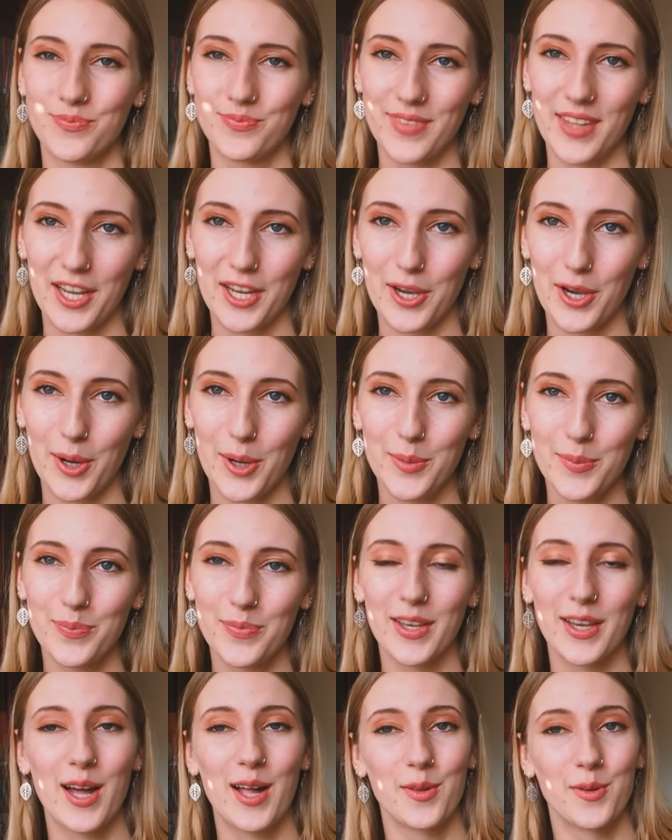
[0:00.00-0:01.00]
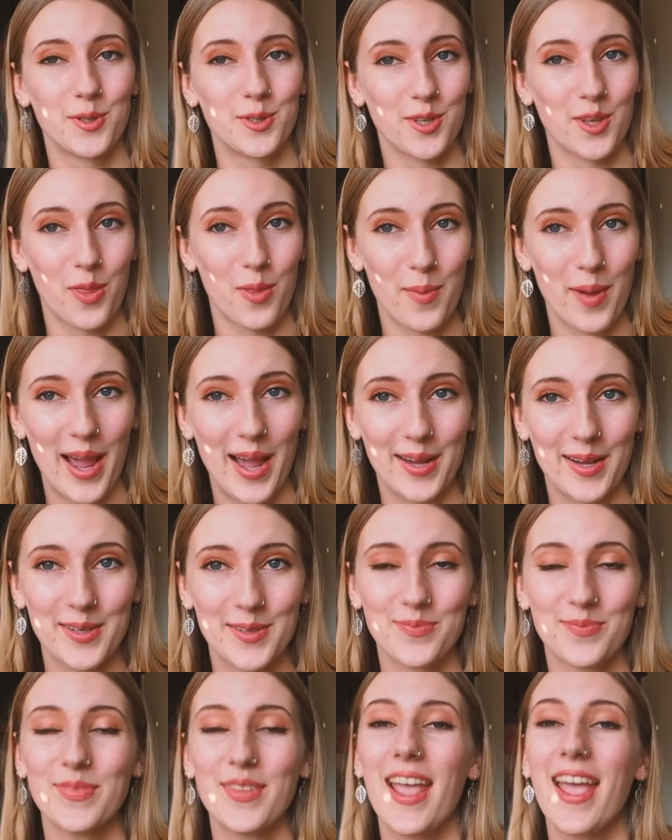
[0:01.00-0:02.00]
There you go, the colour is on the back.
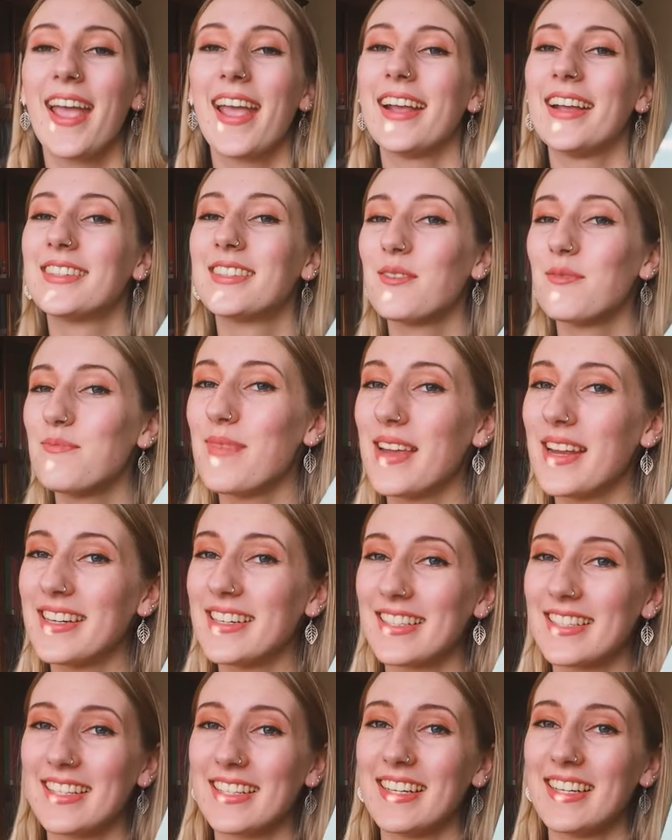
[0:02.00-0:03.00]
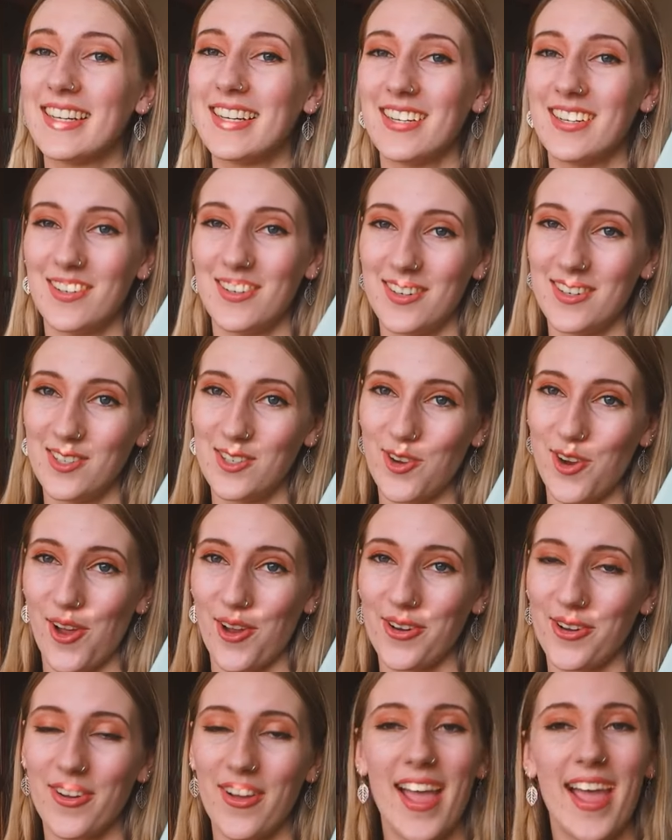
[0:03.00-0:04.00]
It's mint
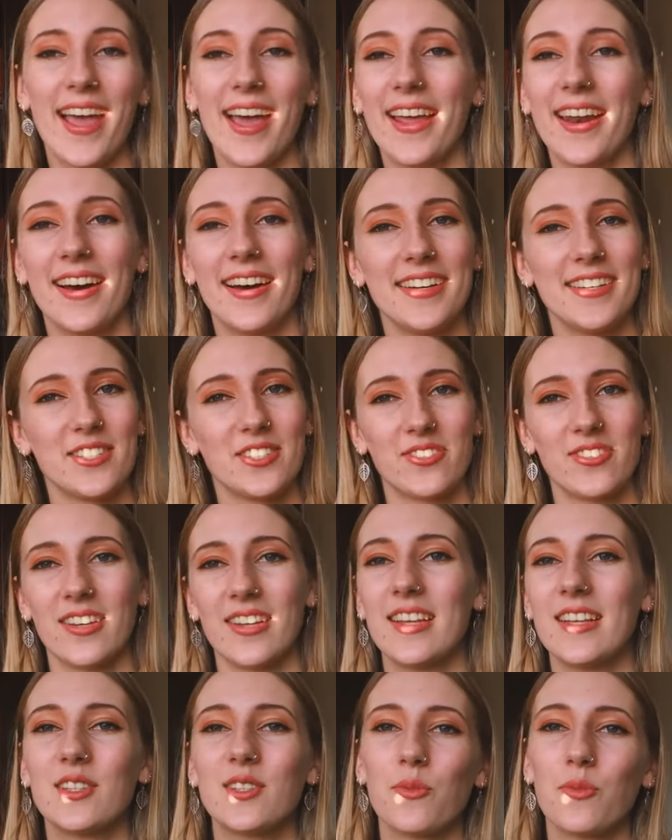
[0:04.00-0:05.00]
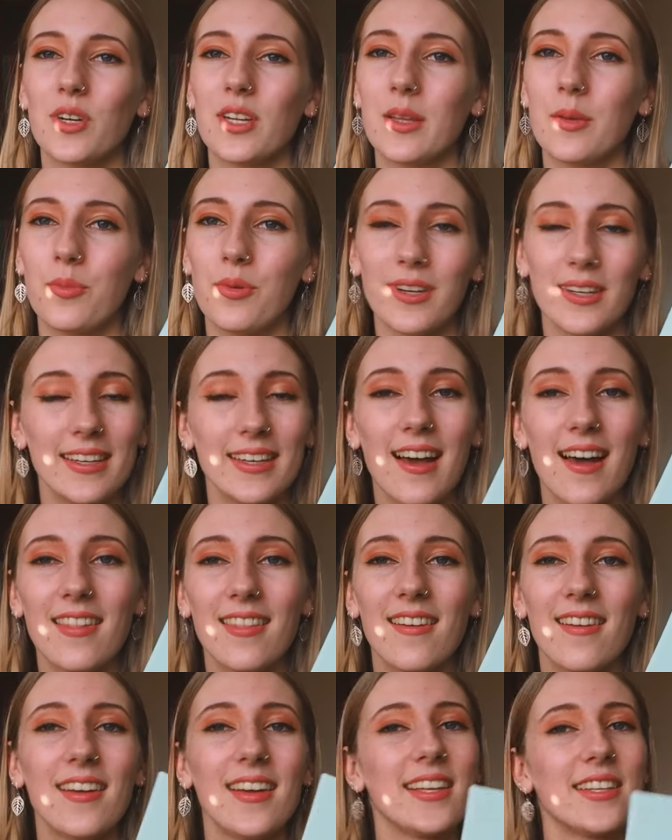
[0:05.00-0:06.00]
journal and I just thought it's a really pretty
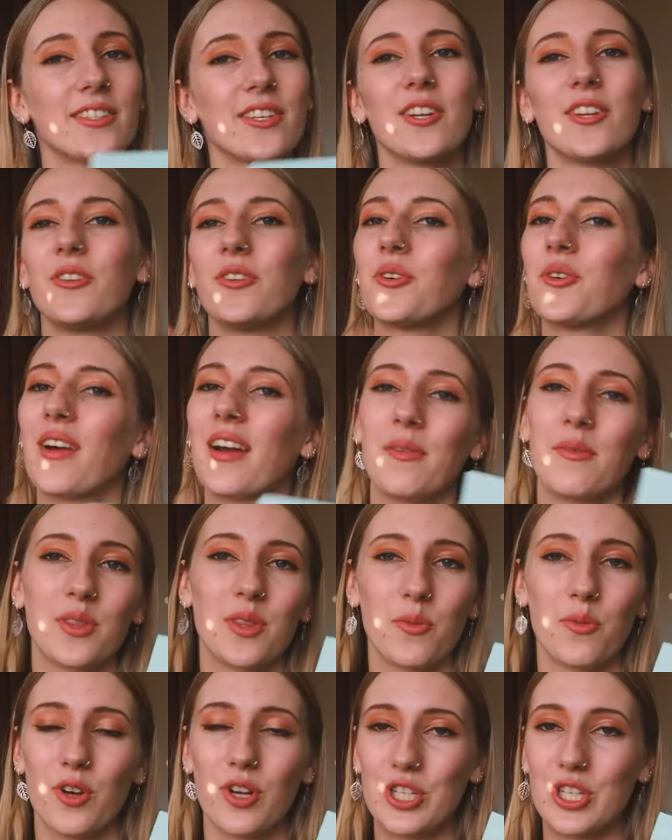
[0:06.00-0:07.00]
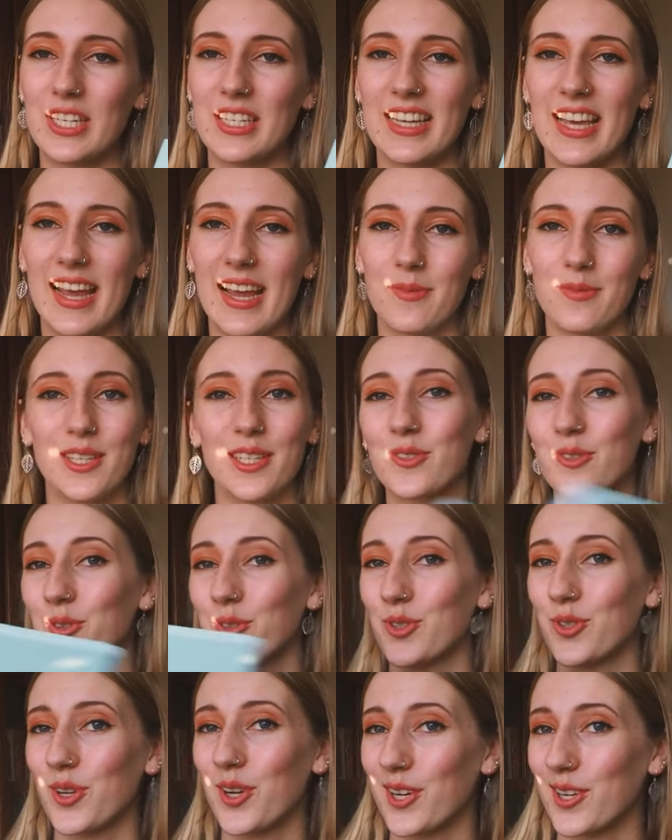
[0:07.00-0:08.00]
colour, it's going to look great with the washi tapes, it's
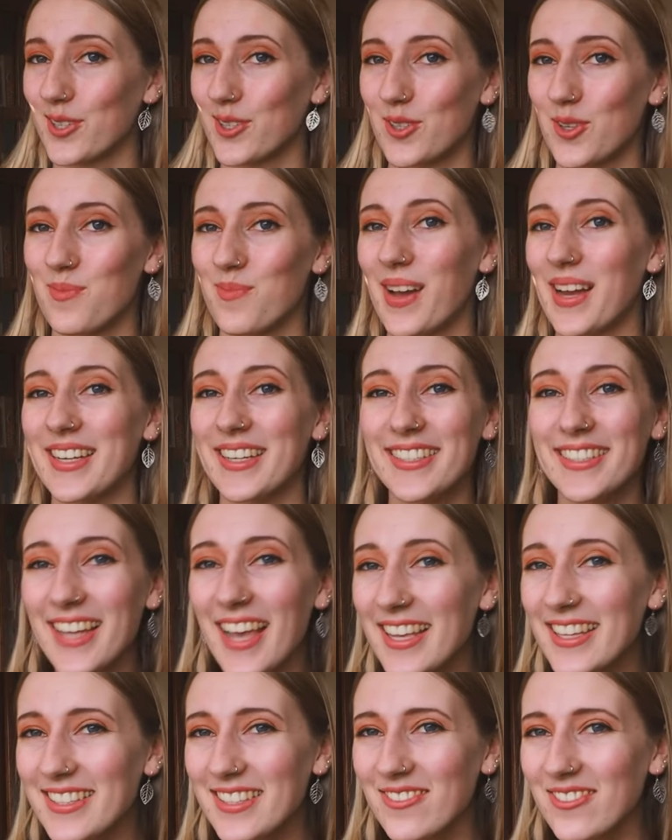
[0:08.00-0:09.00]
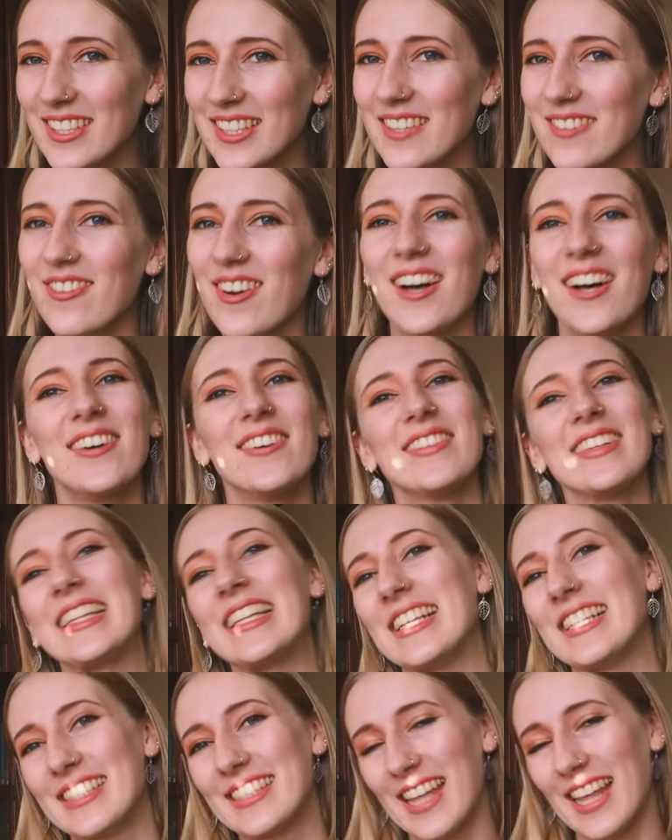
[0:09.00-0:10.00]
also going to suit my desk really well with
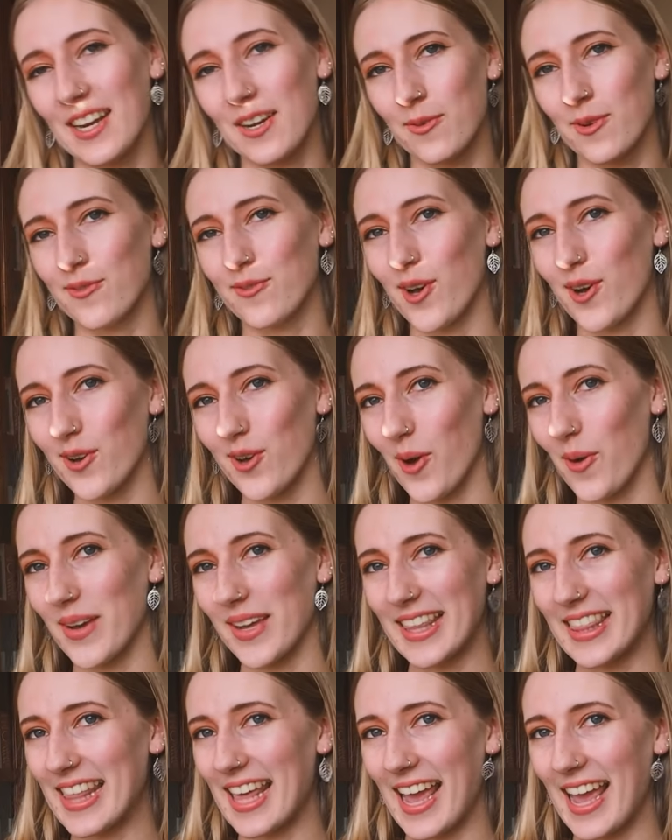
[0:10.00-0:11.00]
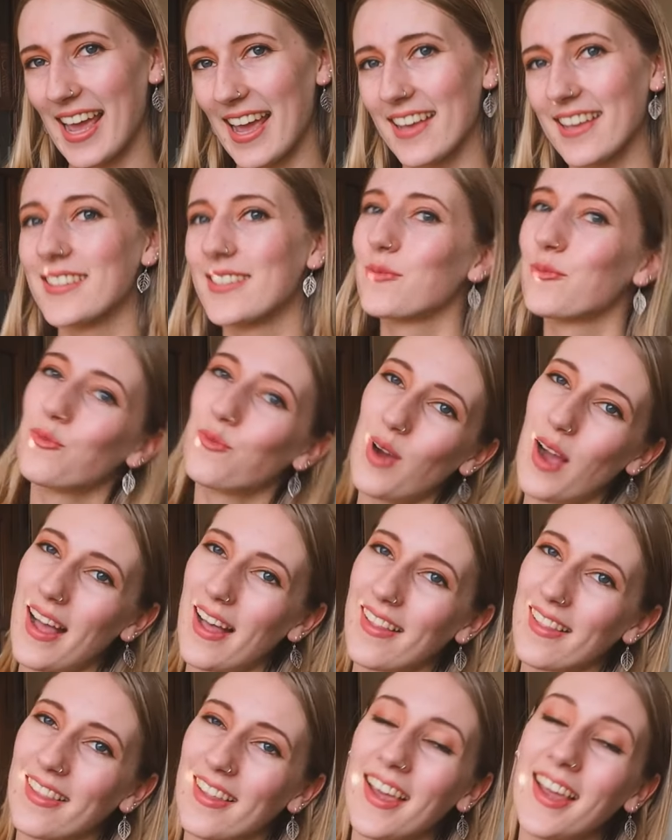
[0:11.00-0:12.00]
the aesthetic we've got going there as
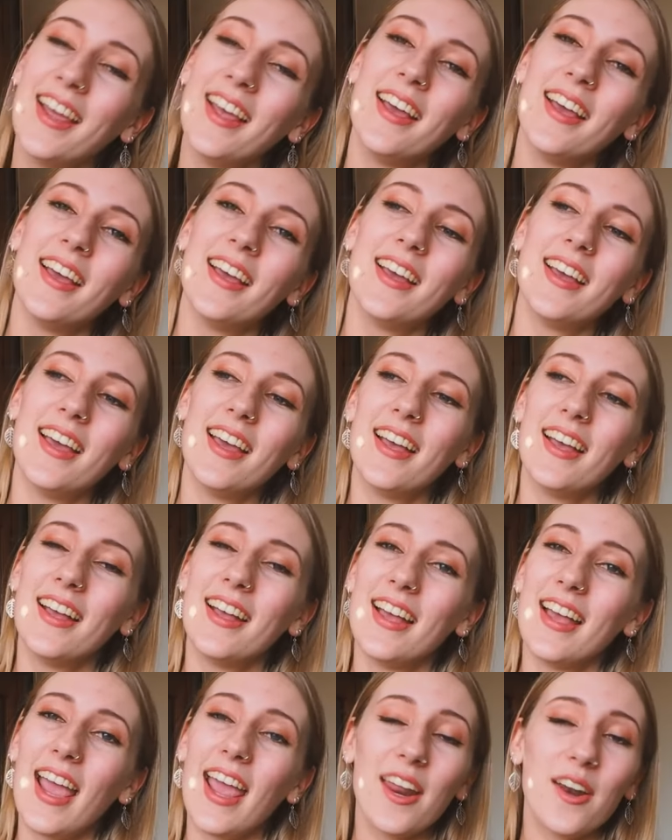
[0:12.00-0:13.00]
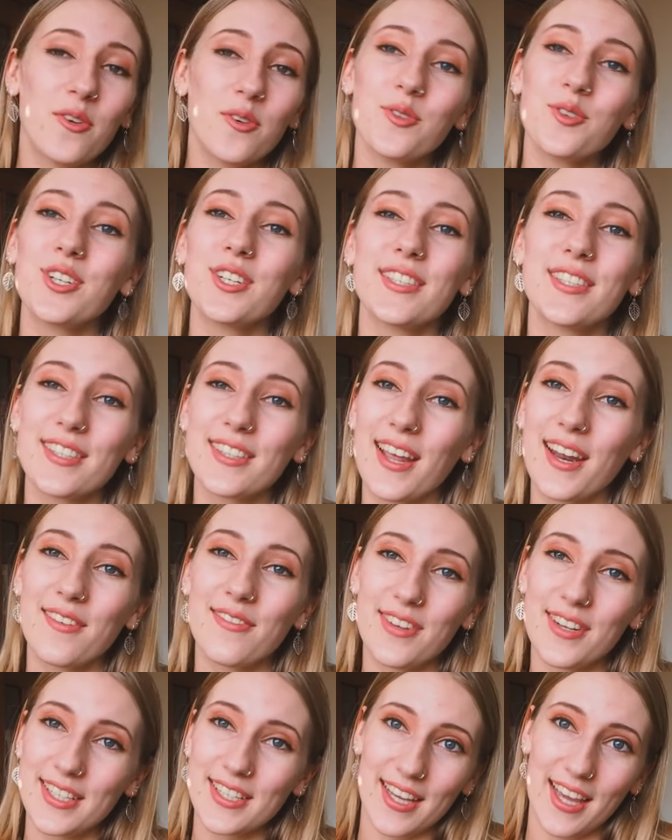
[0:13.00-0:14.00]
well. It all just is going to
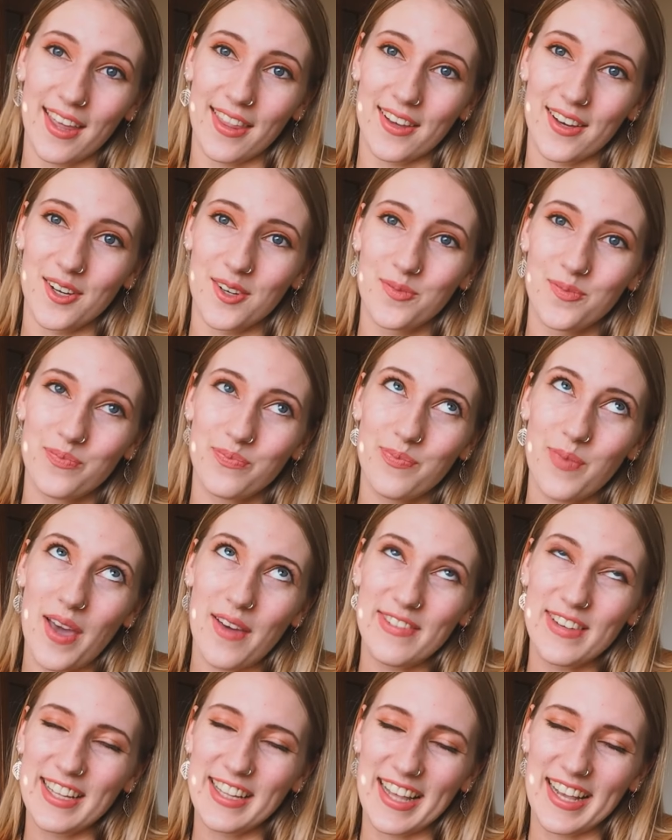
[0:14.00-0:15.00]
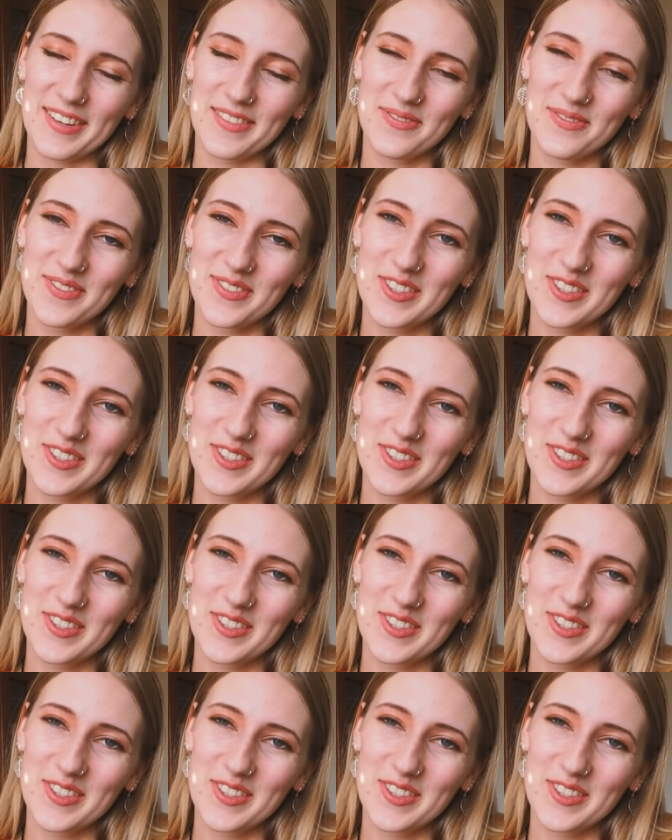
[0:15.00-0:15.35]
fit together perfectly.